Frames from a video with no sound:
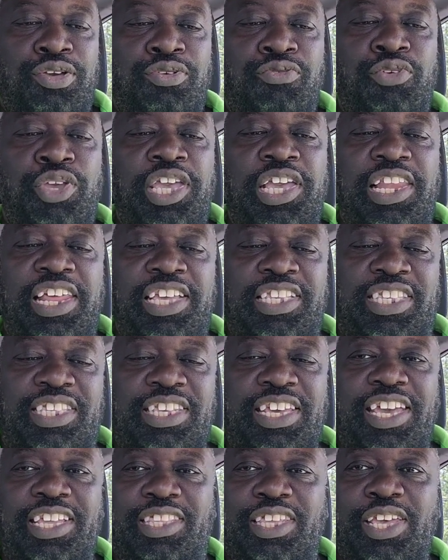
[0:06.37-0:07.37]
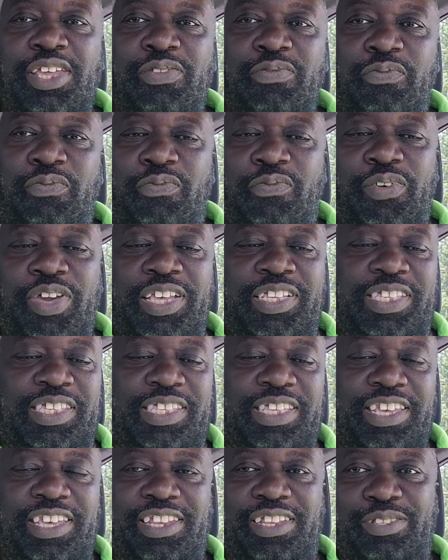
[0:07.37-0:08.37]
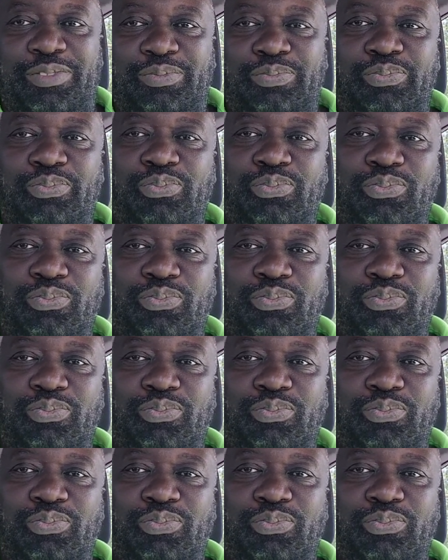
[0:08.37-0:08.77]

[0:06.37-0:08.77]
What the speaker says: Real estate investing.